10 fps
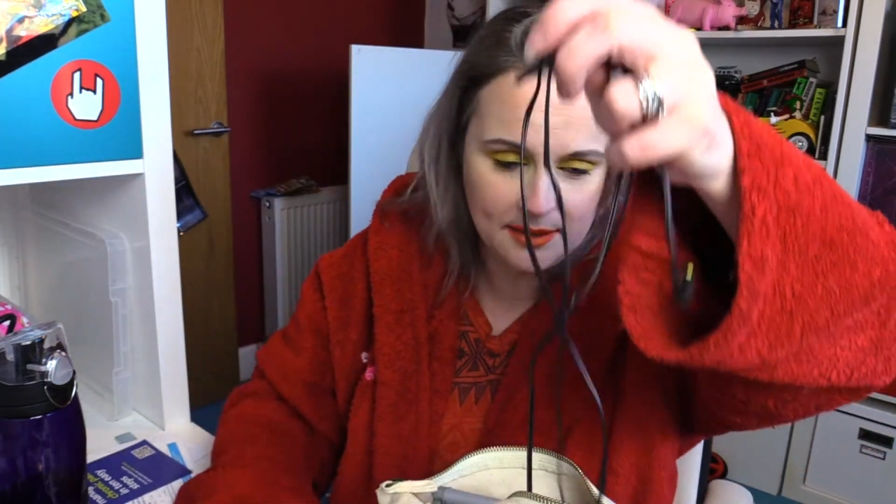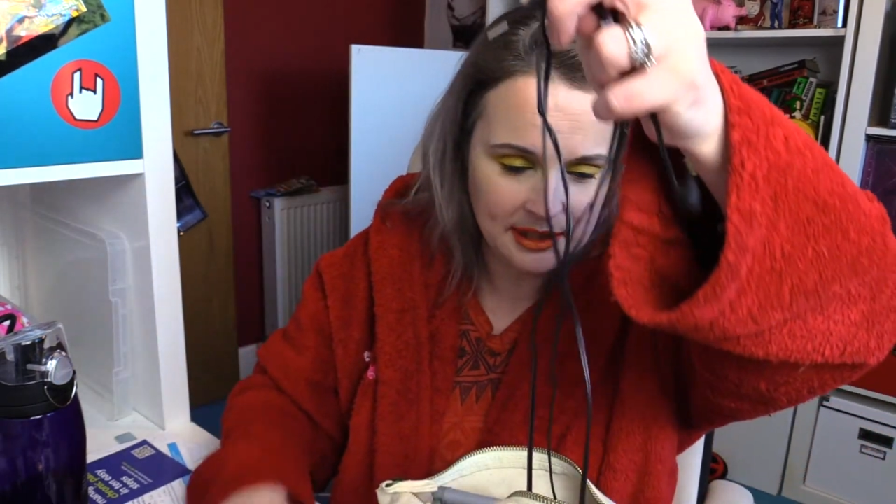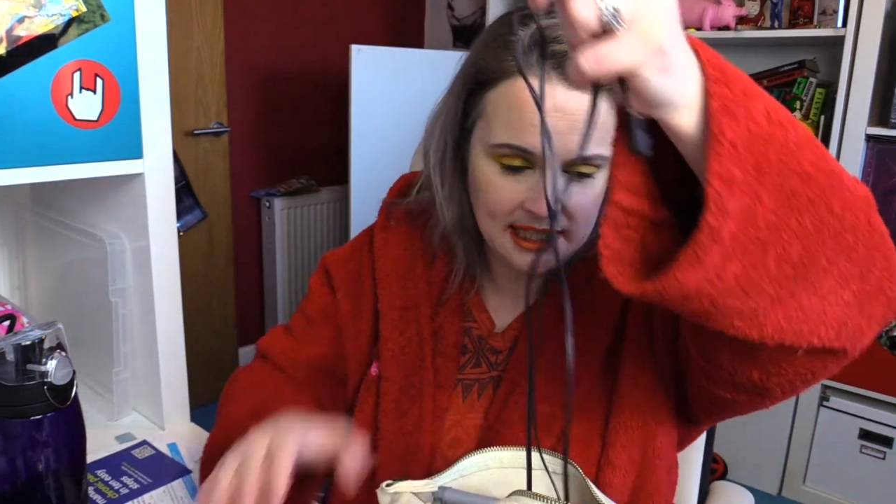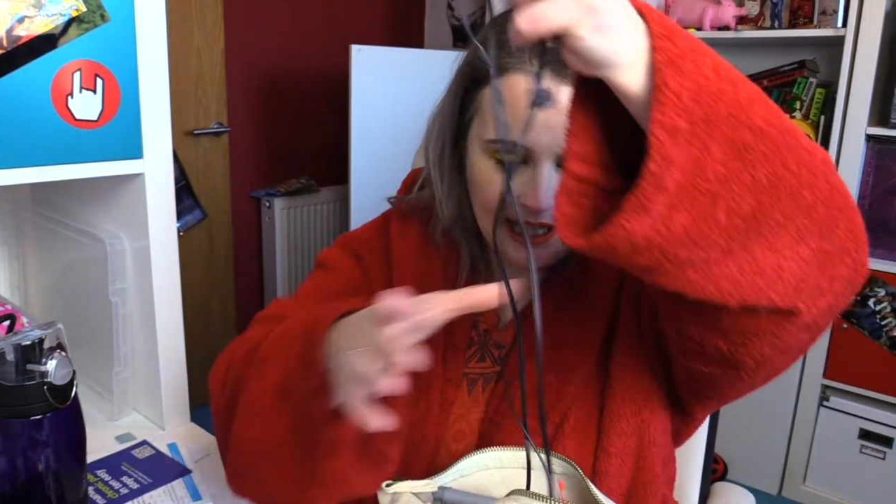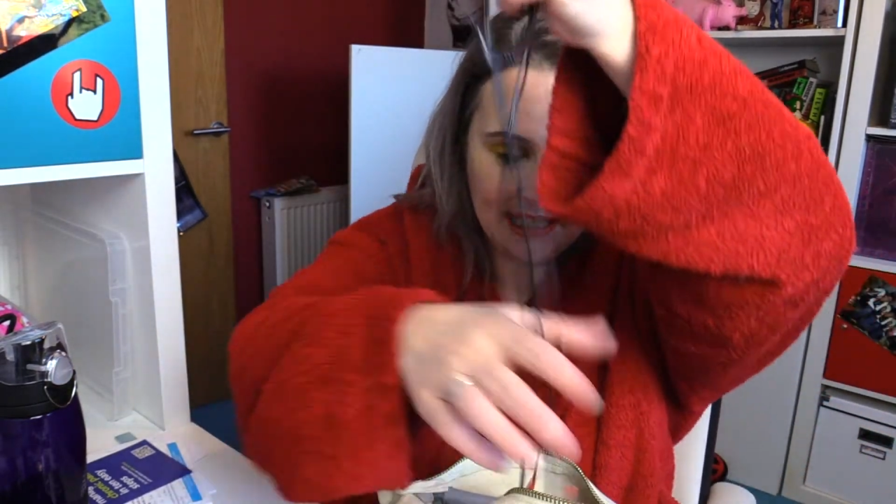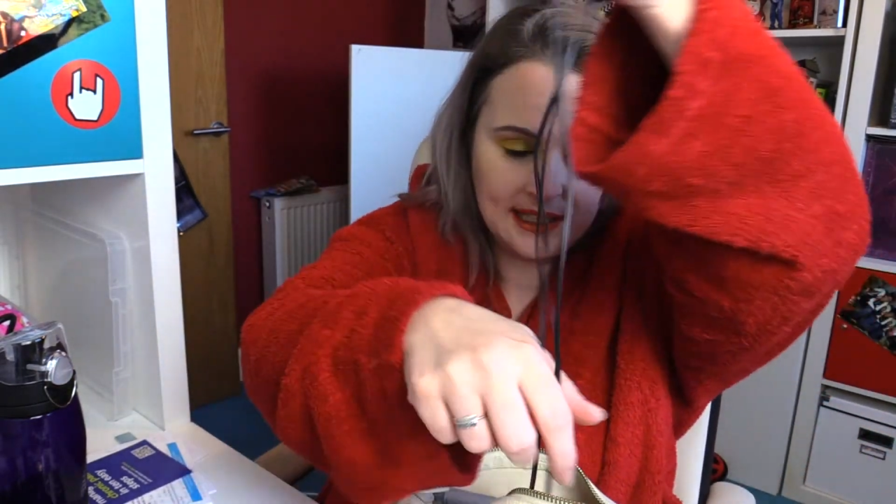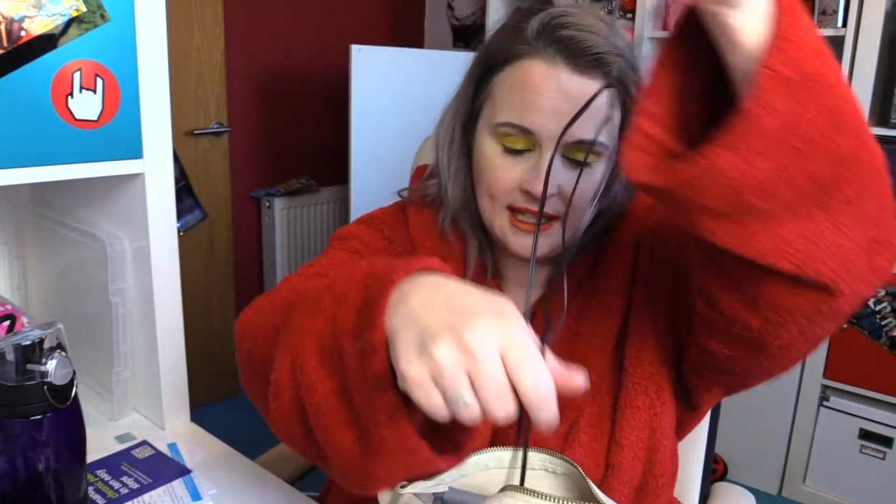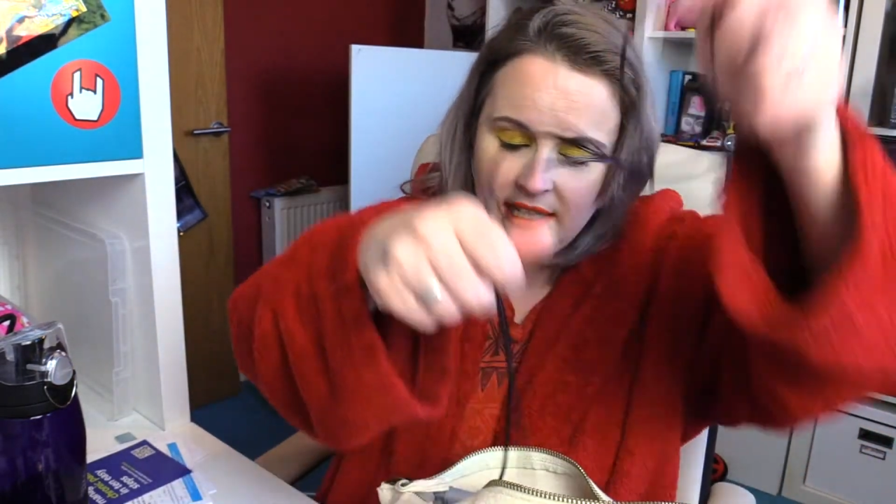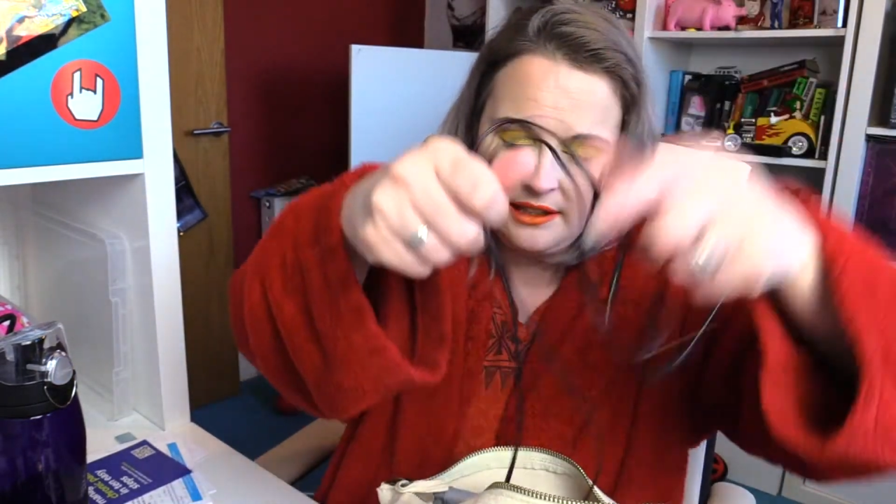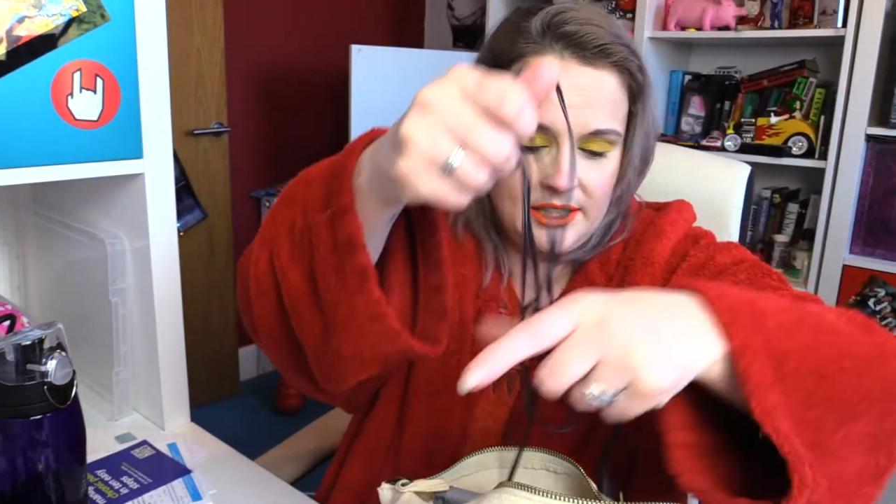is my TENS.
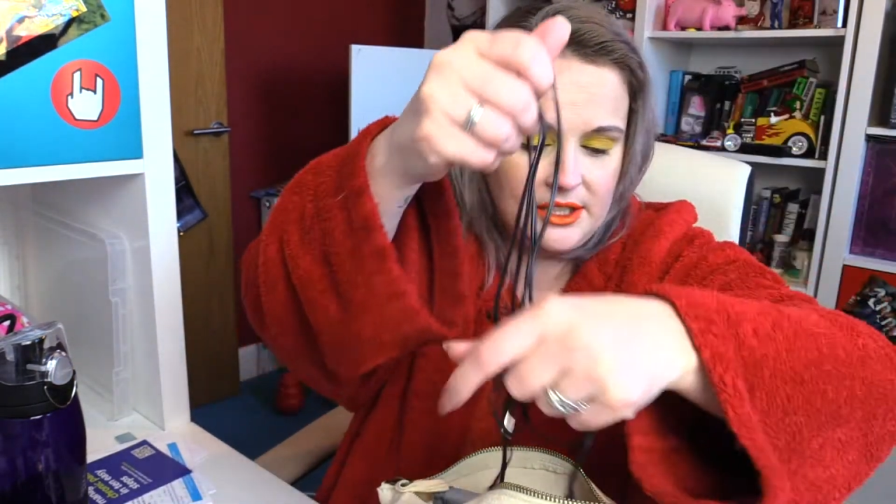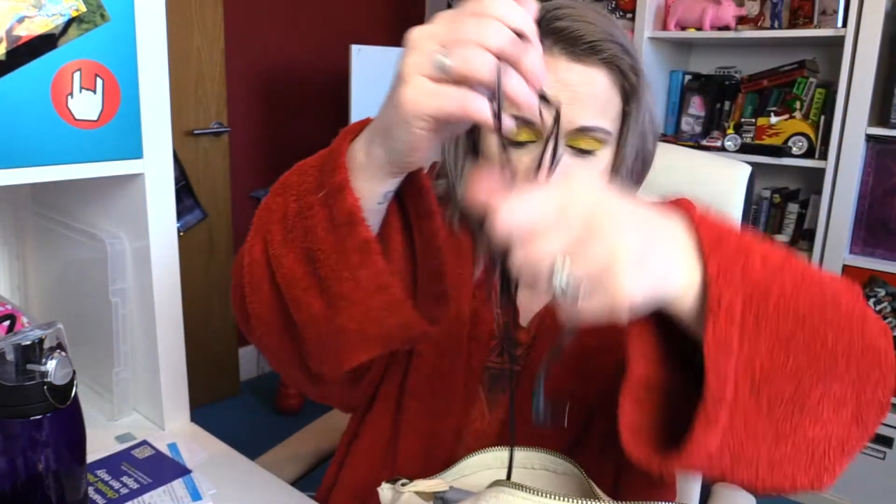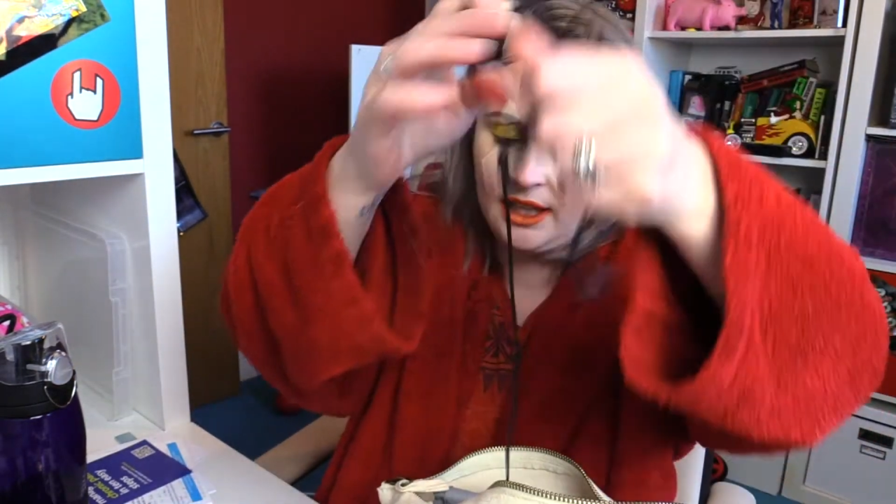These are the